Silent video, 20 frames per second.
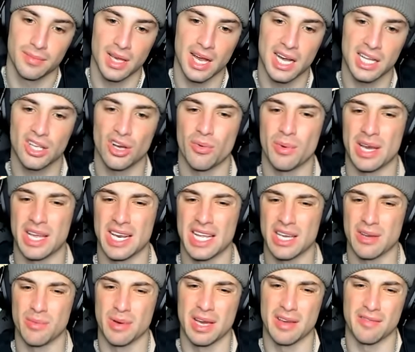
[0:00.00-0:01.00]
I thought we had
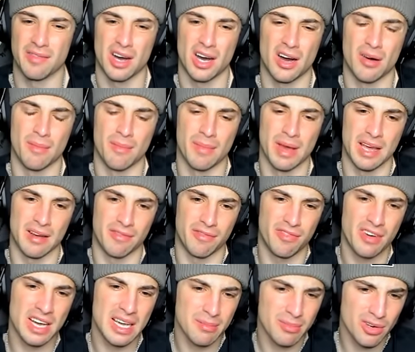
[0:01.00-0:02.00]
Heat Wave. Oh, man.
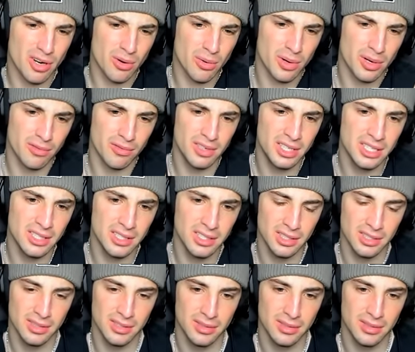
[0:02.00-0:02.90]
Flamethrower? Really?